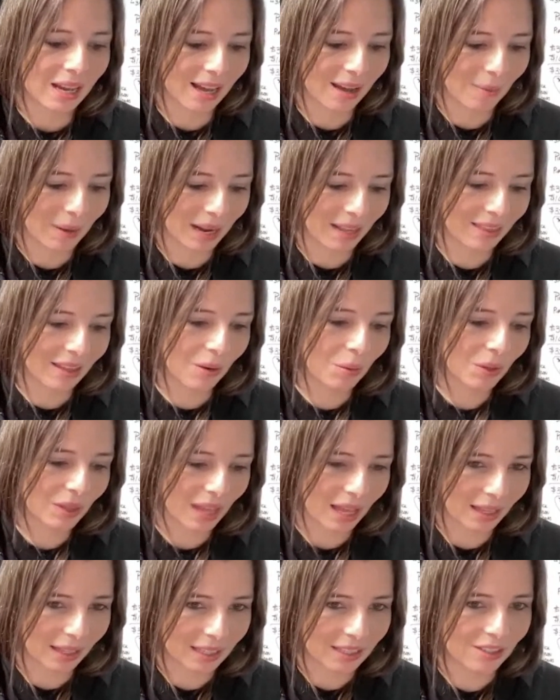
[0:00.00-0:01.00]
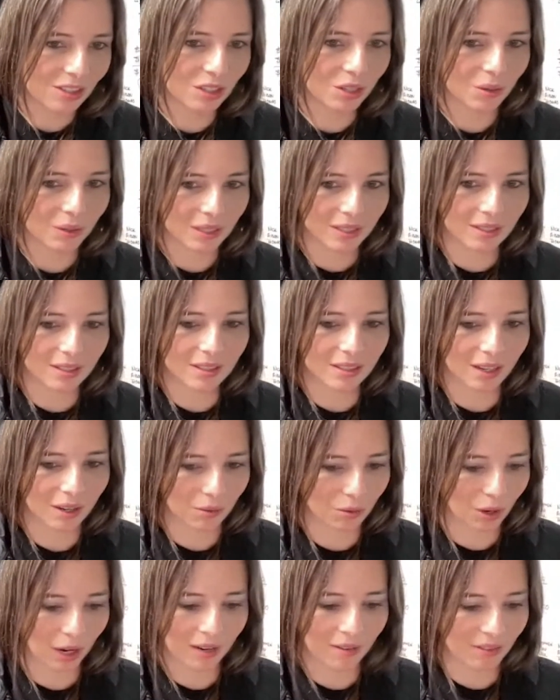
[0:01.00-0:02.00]
And I think what that leads to is a
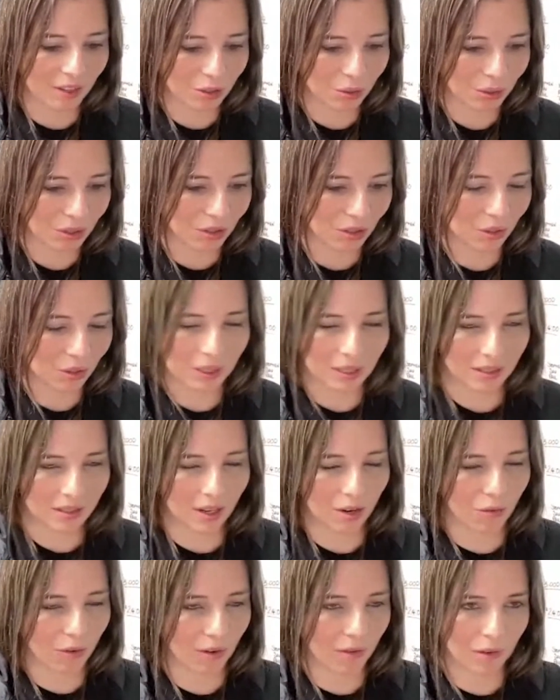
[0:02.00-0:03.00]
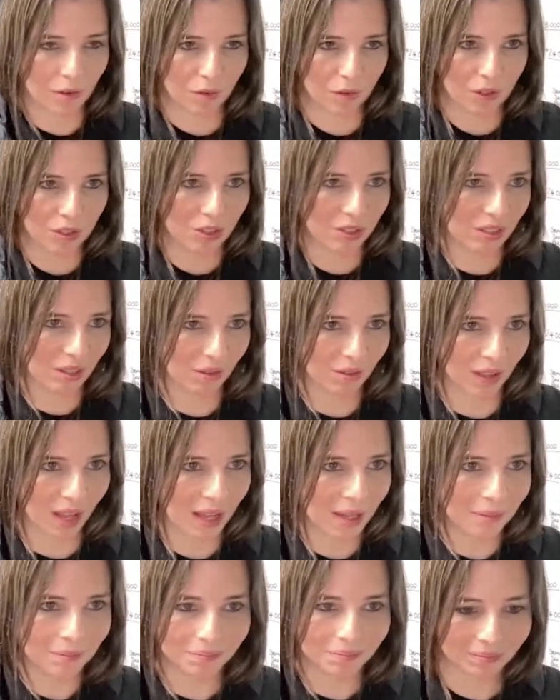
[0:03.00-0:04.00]
great visual too, is a river versus a
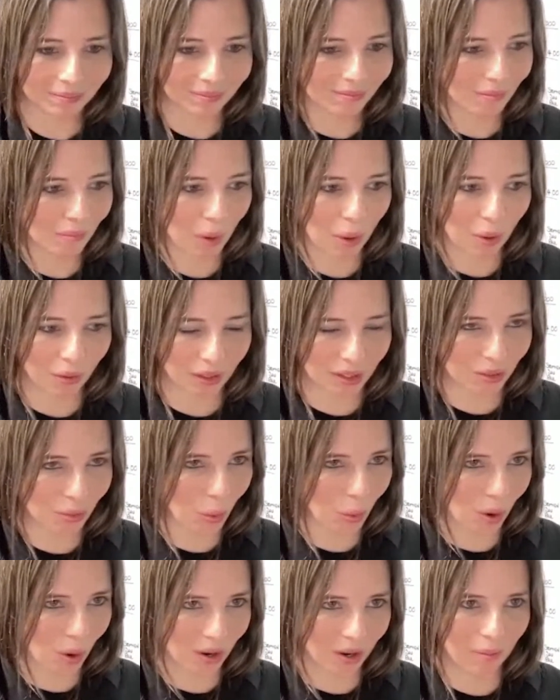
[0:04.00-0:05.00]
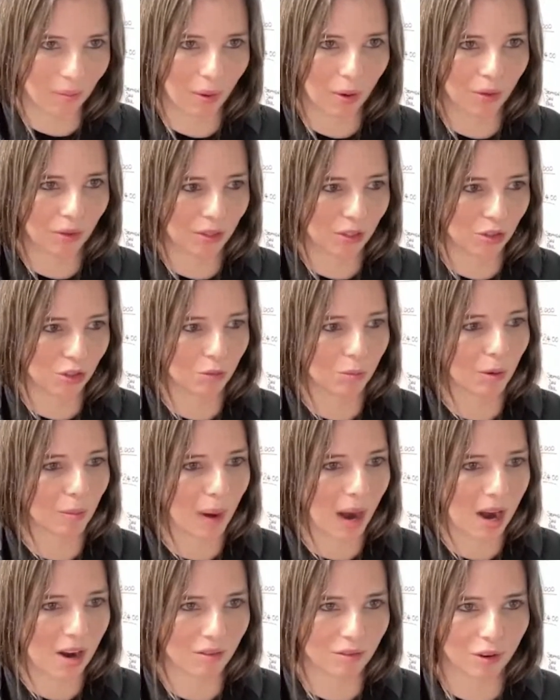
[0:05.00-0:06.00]
flood. Both is water, both is super
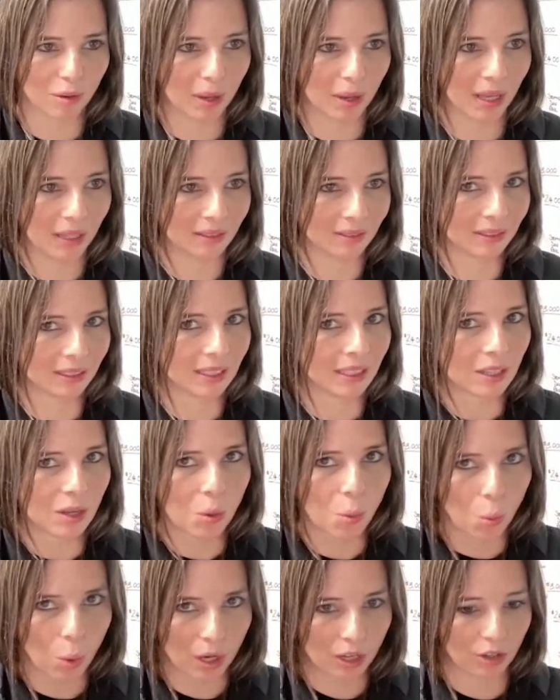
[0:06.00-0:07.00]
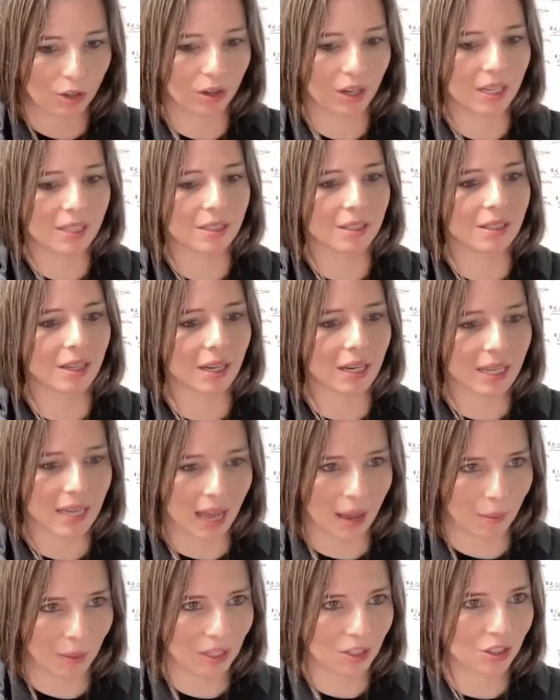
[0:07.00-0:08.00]
powerful, but one creates a ton of
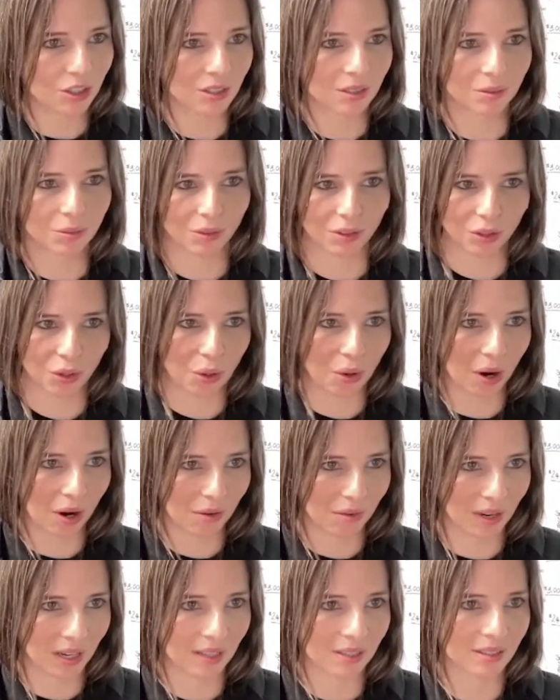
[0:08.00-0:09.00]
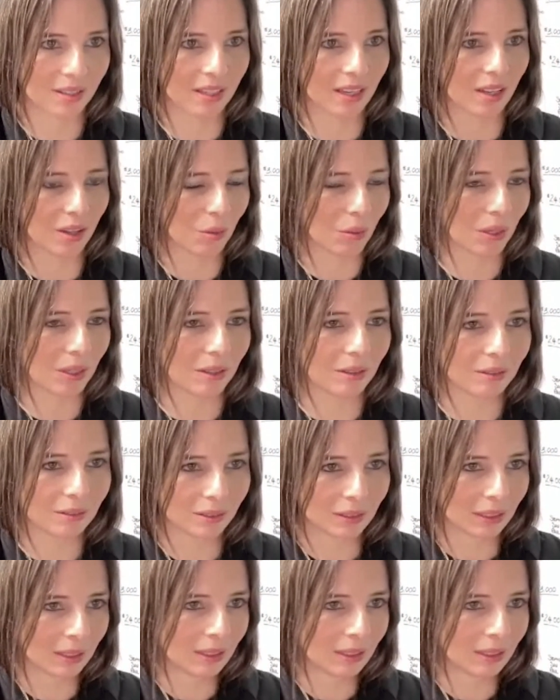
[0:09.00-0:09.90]
damage with no guardrails, and the other one,